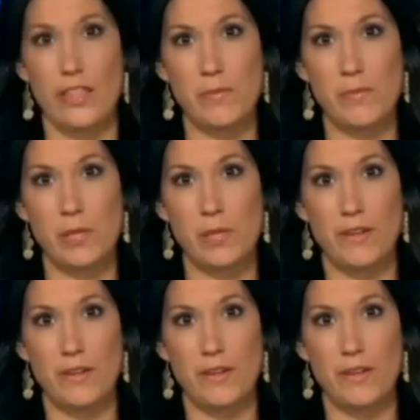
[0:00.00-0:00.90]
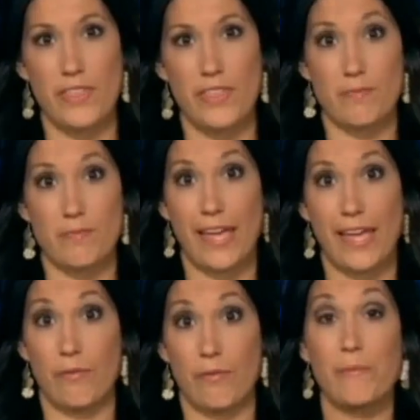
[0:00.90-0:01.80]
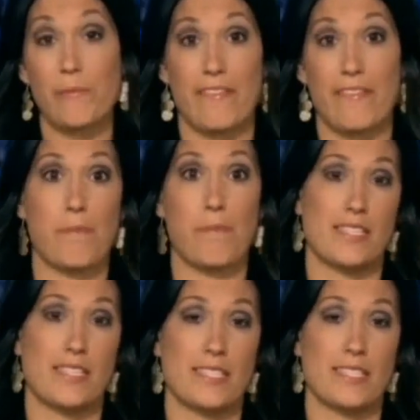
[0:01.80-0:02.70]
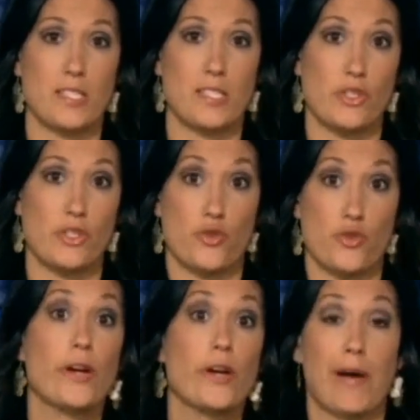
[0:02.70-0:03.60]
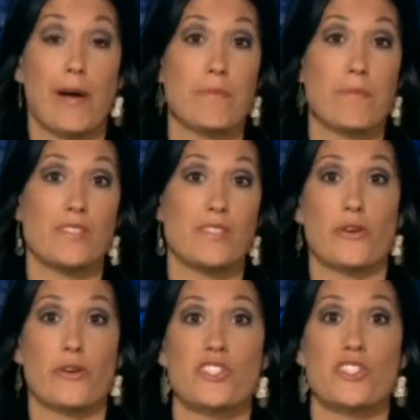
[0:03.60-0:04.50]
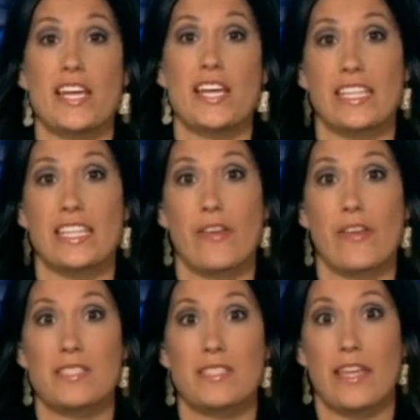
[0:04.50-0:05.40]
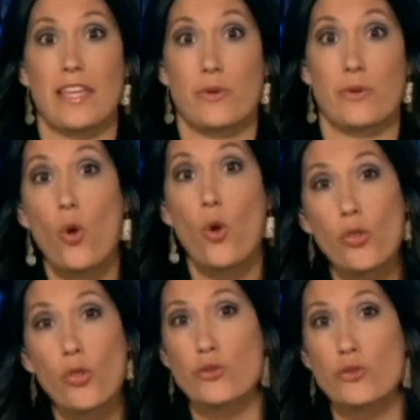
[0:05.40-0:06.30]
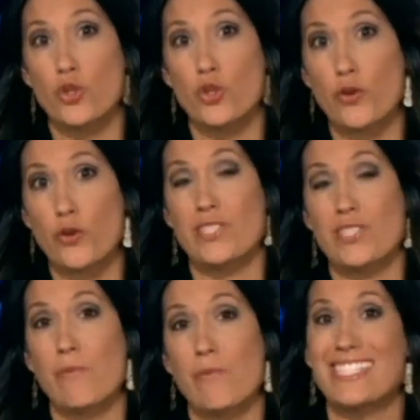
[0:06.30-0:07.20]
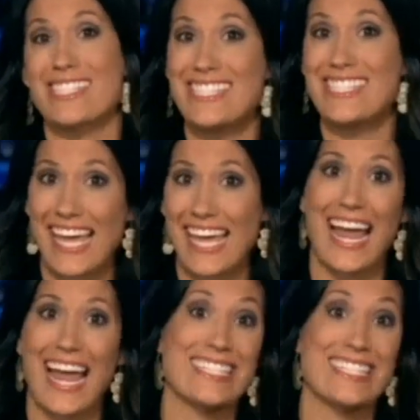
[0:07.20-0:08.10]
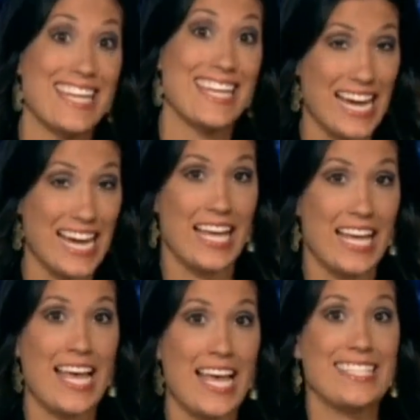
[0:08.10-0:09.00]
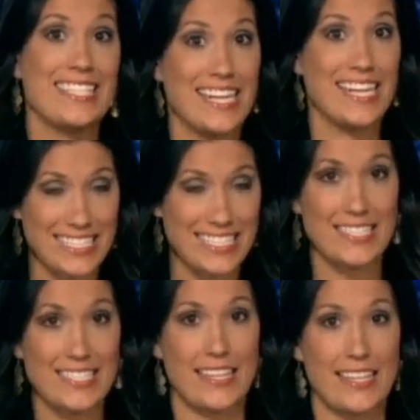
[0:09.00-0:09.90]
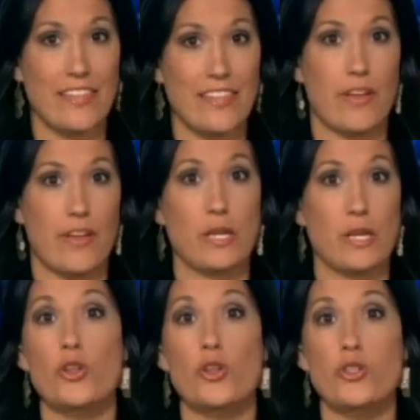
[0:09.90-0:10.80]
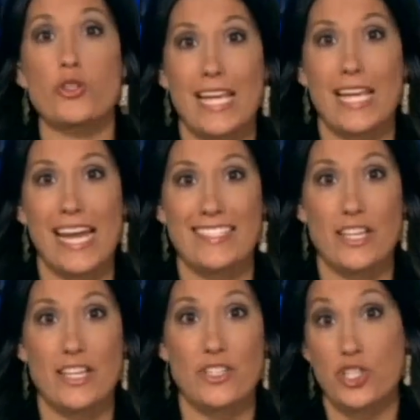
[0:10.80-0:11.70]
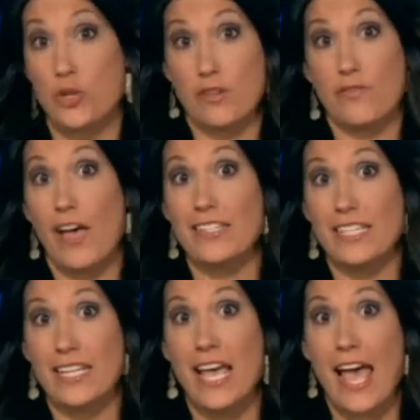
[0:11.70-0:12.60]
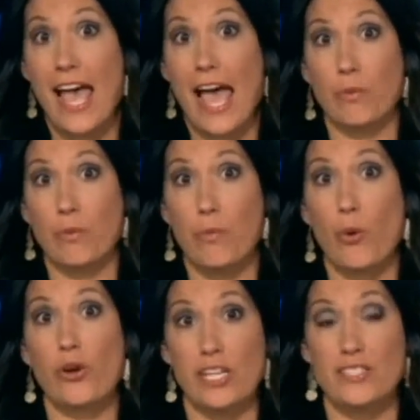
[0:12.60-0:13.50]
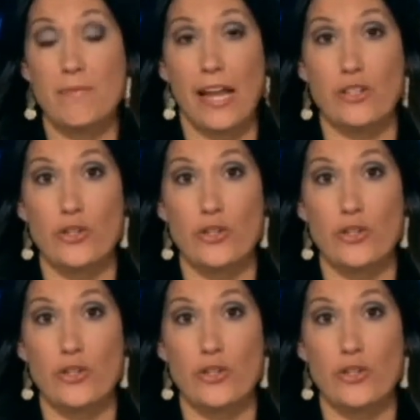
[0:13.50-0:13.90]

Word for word: Now, the family believes this may have, what may have happened is that this was just triggered by a misunderstanding. The family says they were told their server's name was Dan, not Dana. Dana did say that. The family called her Dan and says she was offended and reported it to